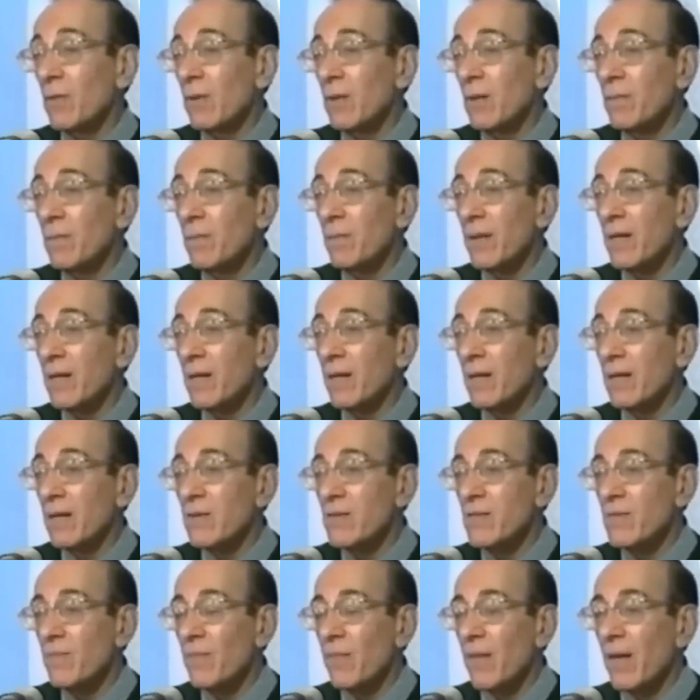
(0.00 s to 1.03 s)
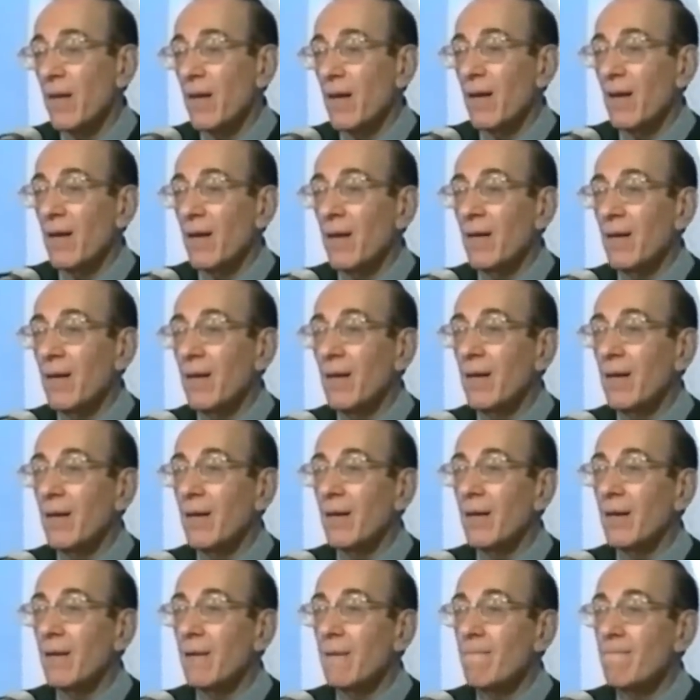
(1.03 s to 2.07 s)
One because
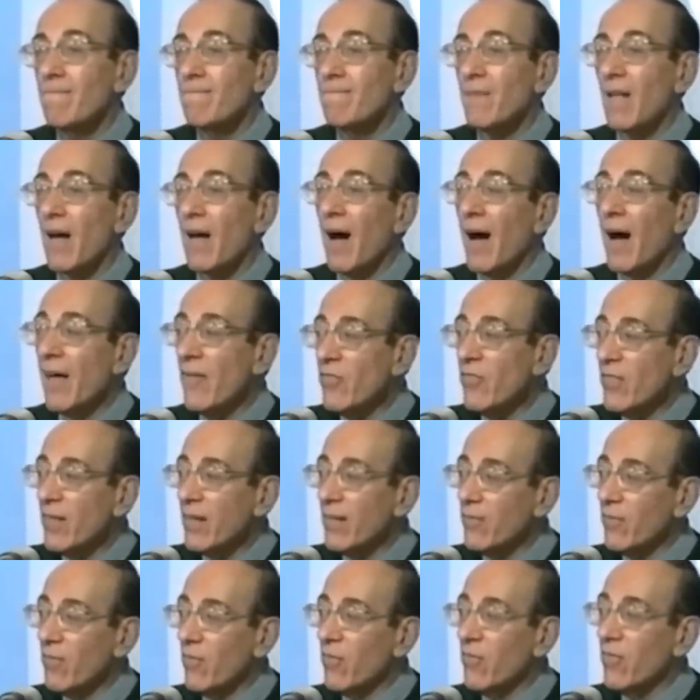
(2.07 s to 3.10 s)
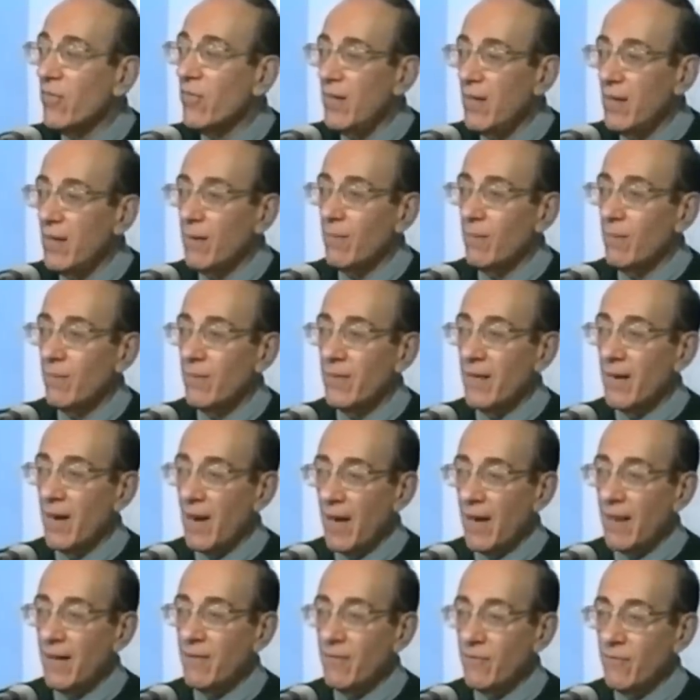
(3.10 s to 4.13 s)
he, um, I think the theme that
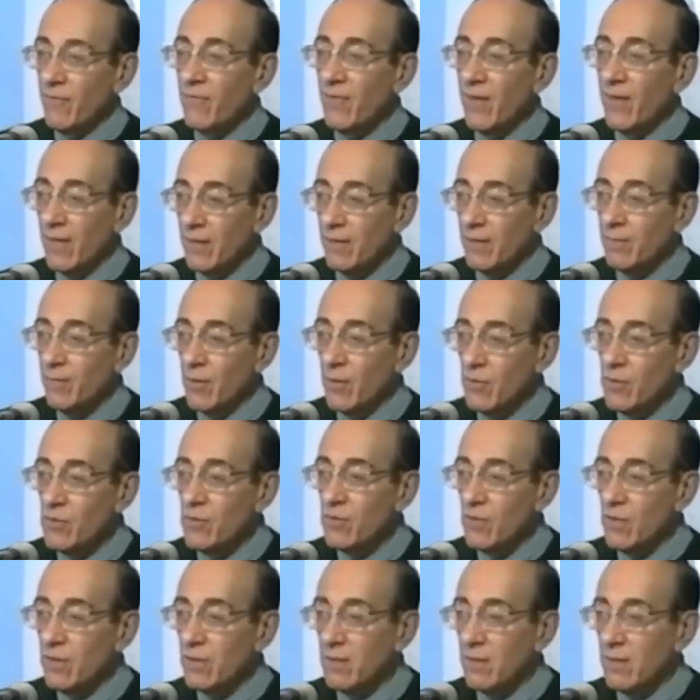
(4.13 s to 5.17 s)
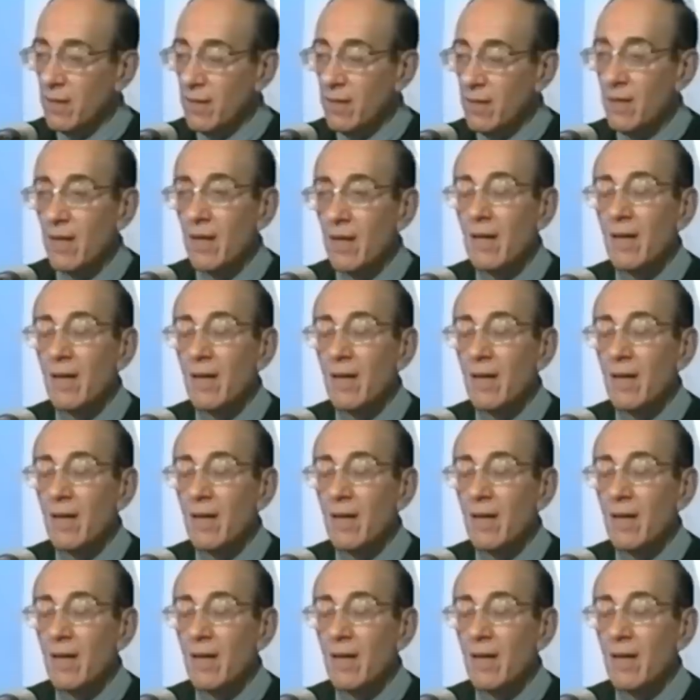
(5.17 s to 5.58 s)
I felt most strongly